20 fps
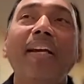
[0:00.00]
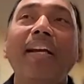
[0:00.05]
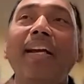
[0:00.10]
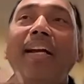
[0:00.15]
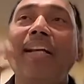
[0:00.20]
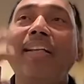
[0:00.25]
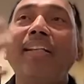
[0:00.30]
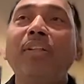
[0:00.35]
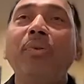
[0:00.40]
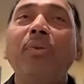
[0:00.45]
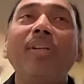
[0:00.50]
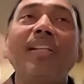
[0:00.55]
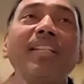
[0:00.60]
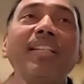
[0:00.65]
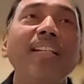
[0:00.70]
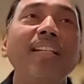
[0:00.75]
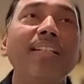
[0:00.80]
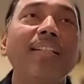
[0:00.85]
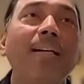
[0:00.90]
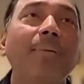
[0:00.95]
and you will
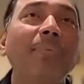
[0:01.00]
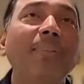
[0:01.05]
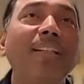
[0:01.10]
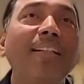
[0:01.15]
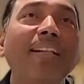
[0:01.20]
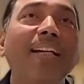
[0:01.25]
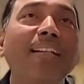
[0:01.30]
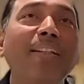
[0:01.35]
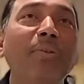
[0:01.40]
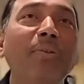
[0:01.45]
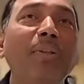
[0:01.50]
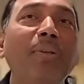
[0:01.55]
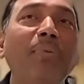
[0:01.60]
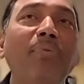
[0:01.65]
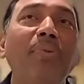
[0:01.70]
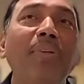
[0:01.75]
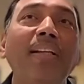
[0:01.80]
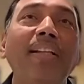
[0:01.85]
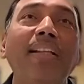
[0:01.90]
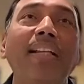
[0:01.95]
see something and you will
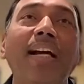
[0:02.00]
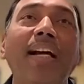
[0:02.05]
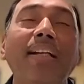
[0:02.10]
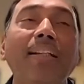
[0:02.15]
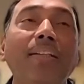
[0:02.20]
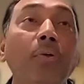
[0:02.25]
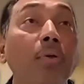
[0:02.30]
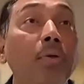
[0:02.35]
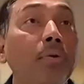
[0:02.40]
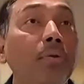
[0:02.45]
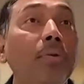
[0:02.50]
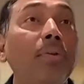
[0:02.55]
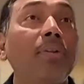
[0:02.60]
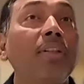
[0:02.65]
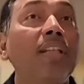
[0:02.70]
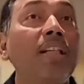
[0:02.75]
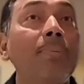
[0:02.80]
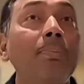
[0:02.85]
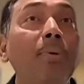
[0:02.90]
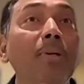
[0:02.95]
feel that oh
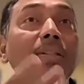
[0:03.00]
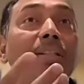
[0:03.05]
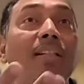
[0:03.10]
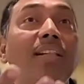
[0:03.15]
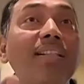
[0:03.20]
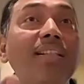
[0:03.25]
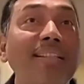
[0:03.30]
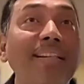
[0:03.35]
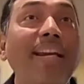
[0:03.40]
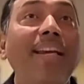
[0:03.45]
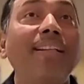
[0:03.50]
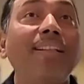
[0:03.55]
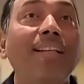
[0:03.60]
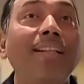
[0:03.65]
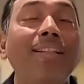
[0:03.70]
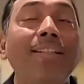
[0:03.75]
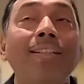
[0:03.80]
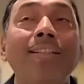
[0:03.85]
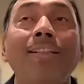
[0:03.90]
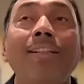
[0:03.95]
this person is saying
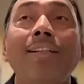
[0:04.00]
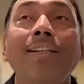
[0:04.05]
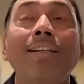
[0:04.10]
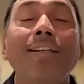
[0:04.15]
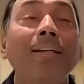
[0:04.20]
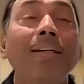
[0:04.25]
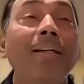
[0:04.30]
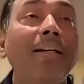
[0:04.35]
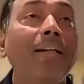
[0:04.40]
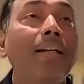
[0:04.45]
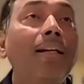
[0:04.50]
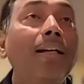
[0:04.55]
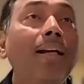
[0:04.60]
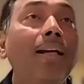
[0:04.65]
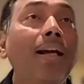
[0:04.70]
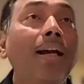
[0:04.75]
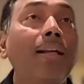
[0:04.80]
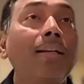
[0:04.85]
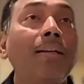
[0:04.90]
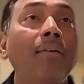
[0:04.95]
this
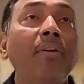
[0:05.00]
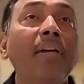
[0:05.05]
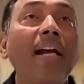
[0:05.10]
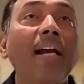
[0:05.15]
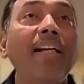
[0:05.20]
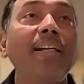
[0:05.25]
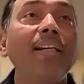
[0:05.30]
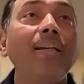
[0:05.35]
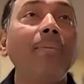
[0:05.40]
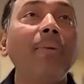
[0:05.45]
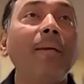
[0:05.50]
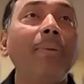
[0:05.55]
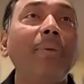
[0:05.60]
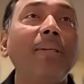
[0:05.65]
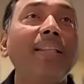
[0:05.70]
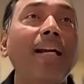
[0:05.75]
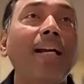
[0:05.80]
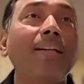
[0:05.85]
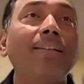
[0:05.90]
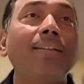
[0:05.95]
and reality may be
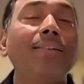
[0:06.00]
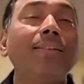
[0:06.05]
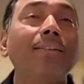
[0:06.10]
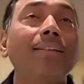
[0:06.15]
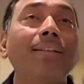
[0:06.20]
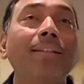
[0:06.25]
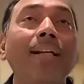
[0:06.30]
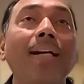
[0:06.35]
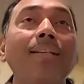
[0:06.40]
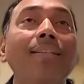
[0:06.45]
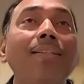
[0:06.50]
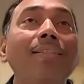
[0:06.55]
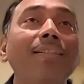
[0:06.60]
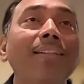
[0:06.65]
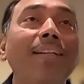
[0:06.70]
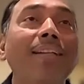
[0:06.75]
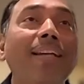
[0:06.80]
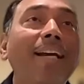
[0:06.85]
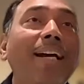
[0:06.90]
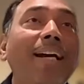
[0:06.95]
that that's
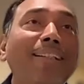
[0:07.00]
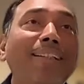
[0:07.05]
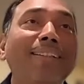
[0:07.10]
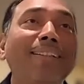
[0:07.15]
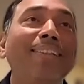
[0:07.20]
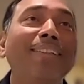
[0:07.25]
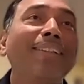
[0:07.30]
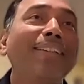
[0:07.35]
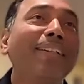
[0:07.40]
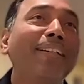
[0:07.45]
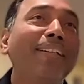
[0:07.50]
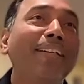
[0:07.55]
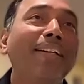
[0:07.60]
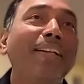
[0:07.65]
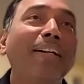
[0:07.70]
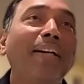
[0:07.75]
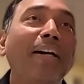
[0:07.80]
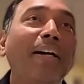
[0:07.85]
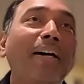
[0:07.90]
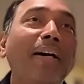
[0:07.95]
ai
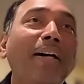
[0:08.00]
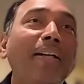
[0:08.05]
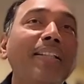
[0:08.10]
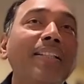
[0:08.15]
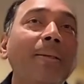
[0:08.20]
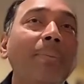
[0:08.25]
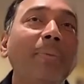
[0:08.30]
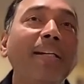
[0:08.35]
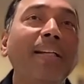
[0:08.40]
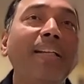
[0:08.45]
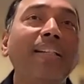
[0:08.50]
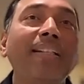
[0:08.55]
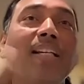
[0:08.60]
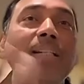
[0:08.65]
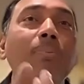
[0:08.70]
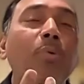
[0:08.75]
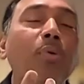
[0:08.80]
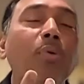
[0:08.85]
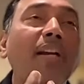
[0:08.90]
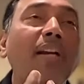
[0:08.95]
uh, somebody
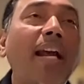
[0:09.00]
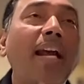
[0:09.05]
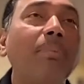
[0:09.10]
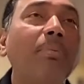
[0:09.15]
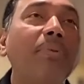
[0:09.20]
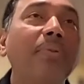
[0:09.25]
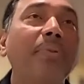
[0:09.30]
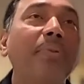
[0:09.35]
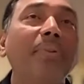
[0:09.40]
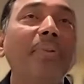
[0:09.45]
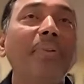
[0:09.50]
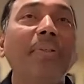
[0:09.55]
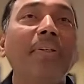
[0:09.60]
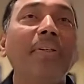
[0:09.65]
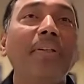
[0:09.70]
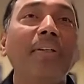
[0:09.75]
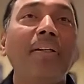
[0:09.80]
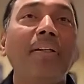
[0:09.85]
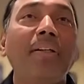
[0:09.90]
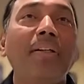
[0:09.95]
just programmed
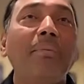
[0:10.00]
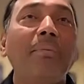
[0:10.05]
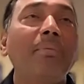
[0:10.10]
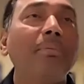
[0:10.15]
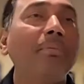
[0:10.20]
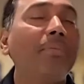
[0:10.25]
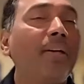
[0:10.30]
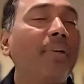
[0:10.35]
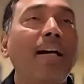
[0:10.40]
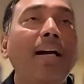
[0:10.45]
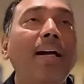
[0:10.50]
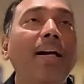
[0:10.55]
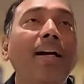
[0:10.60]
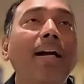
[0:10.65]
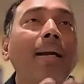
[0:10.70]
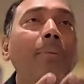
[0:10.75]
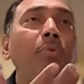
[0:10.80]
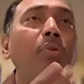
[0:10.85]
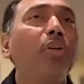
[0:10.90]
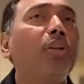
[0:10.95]
uh,
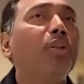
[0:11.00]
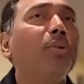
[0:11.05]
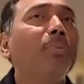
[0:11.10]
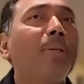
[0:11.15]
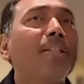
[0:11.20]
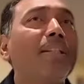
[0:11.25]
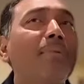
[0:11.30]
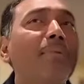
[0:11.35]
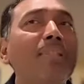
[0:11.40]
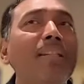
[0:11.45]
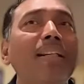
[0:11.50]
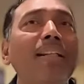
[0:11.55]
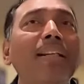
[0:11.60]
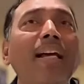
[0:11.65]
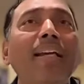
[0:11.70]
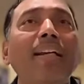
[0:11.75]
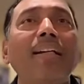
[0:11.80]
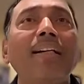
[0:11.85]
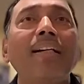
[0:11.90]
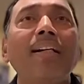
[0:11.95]
I'm sure you must have seen
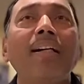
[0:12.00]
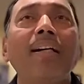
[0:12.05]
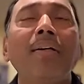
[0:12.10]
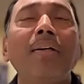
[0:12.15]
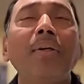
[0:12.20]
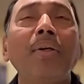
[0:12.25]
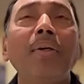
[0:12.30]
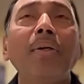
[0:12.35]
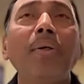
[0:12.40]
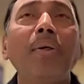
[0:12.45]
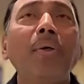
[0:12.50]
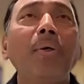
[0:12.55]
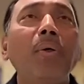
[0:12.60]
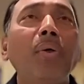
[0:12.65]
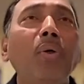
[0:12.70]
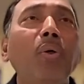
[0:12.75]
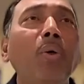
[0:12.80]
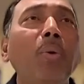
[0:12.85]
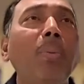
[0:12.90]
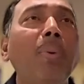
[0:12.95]
like uh,
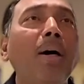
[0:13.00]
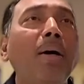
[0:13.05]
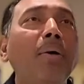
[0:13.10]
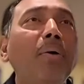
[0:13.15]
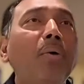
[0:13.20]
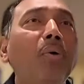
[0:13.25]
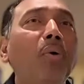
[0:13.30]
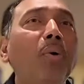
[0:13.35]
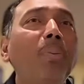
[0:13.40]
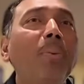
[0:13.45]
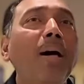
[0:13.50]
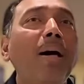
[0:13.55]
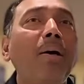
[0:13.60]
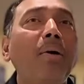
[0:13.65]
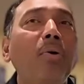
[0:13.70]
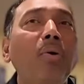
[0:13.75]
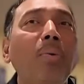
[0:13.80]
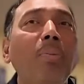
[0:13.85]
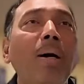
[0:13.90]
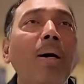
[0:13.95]
Ob- Oma-
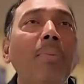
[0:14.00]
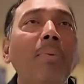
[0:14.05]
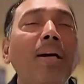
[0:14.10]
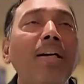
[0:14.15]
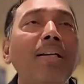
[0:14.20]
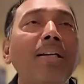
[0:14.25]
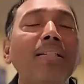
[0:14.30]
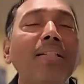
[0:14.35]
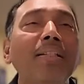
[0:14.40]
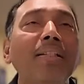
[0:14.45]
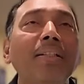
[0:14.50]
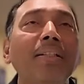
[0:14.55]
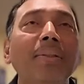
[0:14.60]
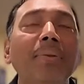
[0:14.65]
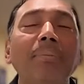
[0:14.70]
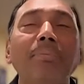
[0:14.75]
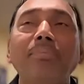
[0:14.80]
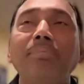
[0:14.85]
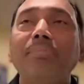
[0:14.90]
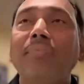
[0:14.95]
Obama's uh,
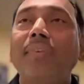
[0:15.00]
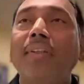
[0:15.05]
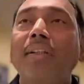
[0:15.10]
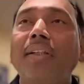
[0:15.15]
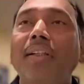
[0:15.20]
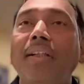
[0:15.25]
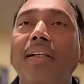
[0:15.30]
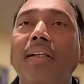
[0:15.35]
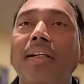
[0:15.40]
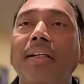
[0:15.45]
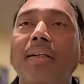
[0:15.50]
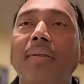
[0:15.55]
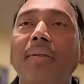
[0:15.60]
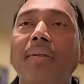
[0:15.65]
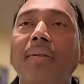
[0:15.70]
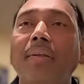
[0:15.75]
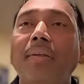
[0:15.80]
uh,